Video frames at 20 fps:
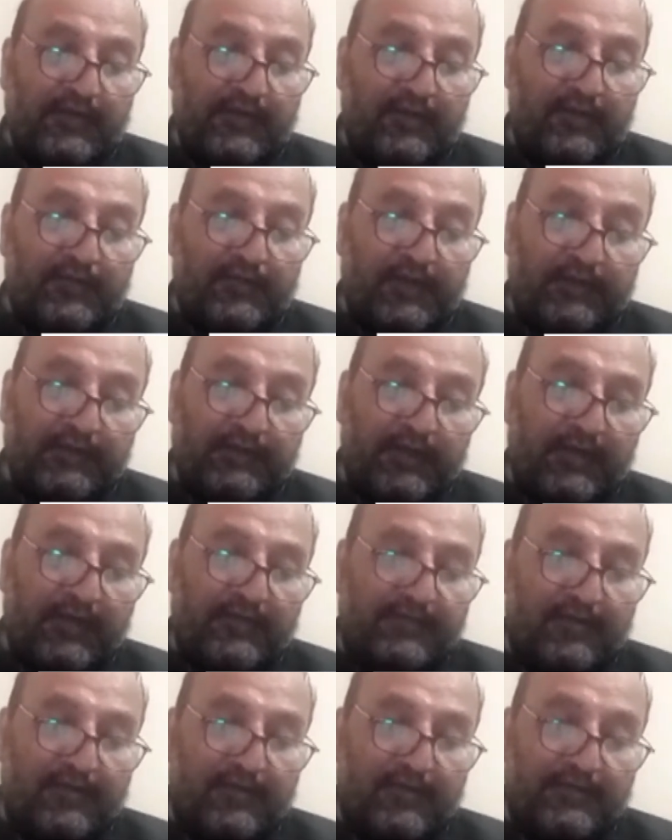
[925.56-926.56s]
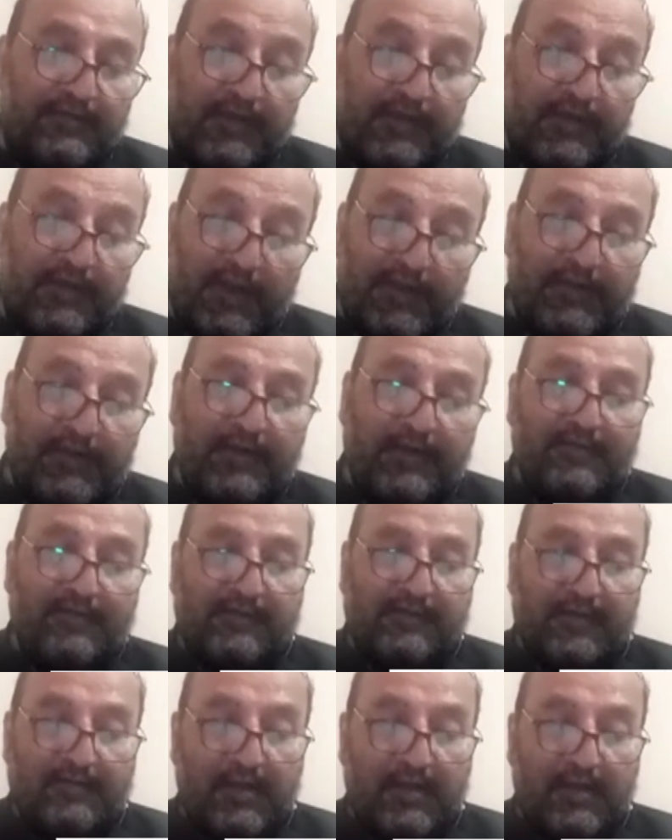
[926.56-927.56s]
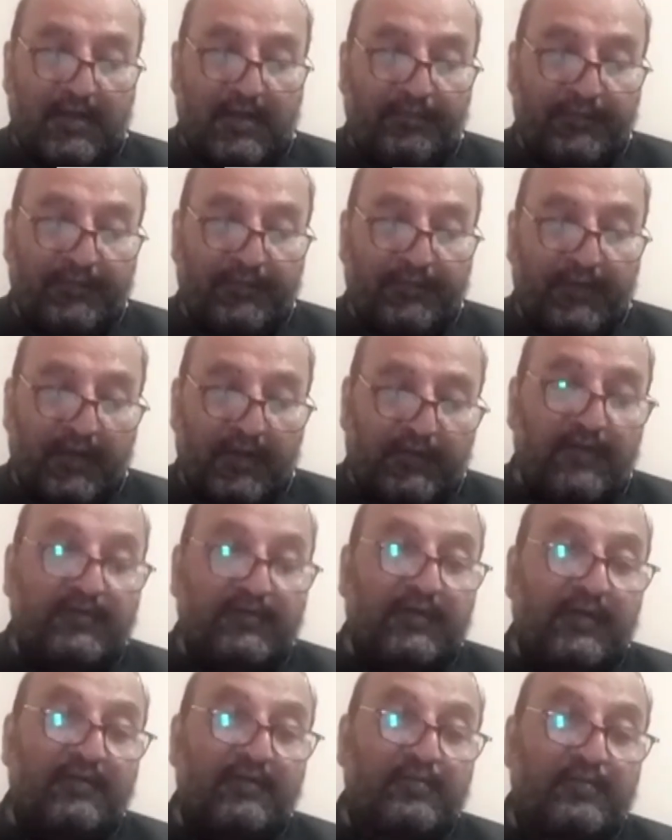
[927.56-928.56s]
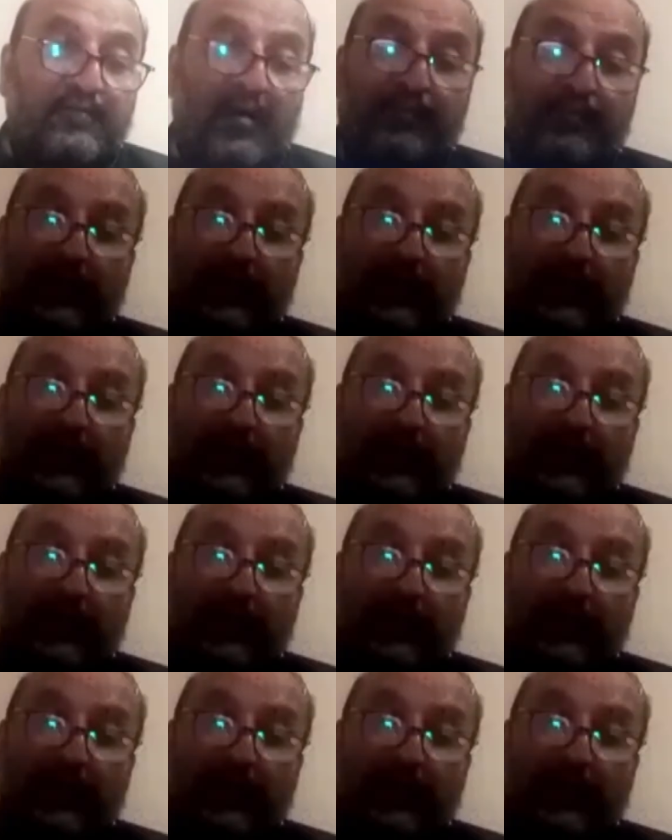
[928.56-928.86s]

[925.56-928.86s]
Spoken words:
developments in the library system, they